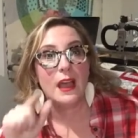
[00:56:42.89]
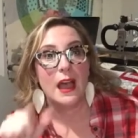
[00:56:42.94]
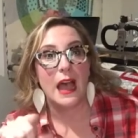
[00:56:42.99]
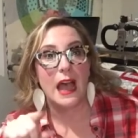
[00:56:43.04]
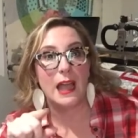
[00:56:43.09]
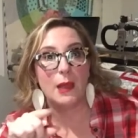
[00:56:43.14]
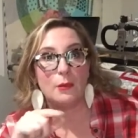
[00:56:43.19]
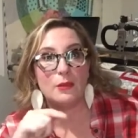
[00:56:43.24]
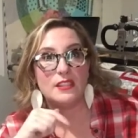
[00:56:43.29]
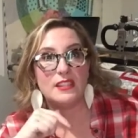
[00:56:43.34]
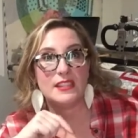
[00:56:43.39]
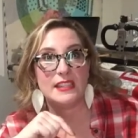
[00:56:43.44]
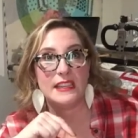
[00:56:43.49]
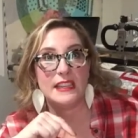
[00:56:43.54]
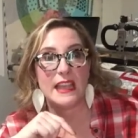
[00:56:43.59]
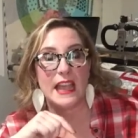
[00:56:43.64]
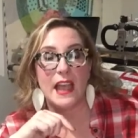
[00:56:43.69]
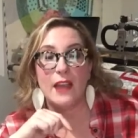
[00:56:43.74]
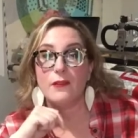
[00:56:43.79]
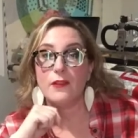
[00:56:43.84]
I will
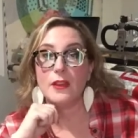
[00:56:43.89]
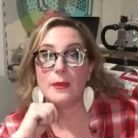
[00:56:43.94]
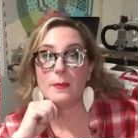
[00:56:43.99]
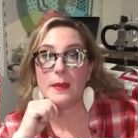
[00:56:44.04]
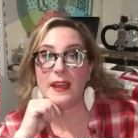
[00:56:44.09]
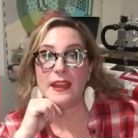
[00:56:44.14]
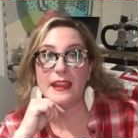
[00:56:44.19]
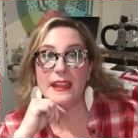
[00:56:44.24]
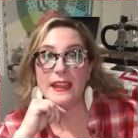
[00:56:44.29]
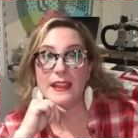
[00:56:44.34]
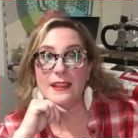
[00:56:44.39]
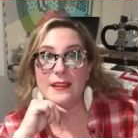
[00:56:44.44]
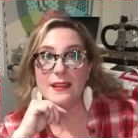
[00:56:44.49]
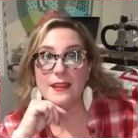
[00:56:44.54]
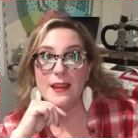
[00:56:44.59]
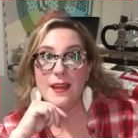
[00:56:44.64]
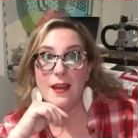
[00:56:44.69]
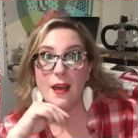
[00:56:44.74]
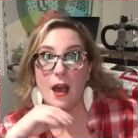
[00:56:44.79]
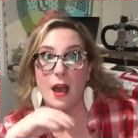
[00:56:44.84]
see everybody
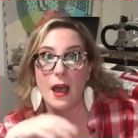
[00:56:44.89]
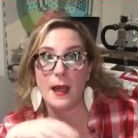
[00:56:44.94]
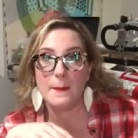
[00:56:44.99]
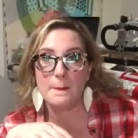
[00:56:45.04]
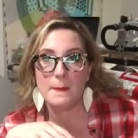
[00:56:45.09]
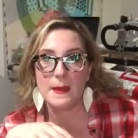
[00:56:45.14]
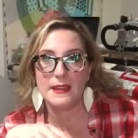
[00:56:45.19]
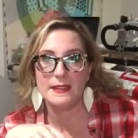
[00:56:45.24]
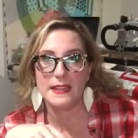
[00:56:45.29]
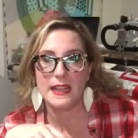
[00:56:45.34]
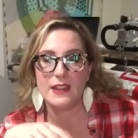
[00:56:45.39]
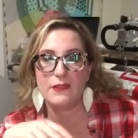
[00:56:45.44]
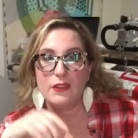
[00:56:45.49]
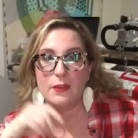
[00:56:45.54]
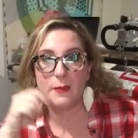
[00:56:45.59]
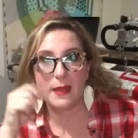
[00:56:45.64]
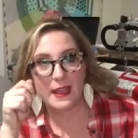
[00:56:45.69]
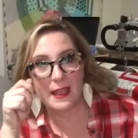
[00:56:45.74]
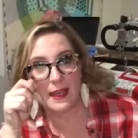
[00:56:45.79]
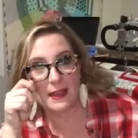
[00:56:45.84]
on Monday for
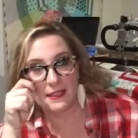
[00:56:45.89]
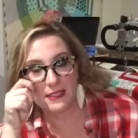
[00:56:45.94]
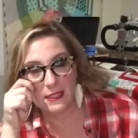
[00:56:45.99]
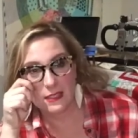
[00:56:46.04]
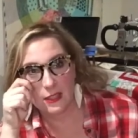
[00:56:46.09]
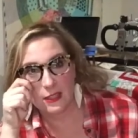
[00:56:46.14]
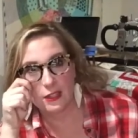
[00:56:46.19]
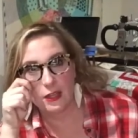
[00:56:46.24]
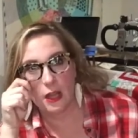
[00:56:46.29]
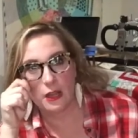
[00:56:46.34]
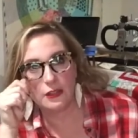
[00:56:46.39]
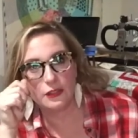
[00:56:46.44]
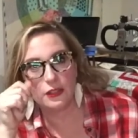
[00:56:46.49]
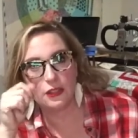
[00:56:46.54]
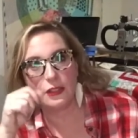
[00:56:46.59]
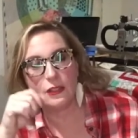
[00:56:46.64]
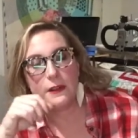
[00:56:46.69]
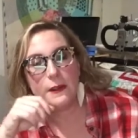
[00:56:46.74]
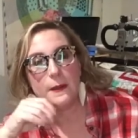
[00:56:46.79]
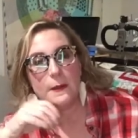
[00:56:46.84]
my Ask the
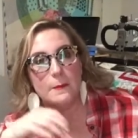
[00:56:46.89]
Doctor,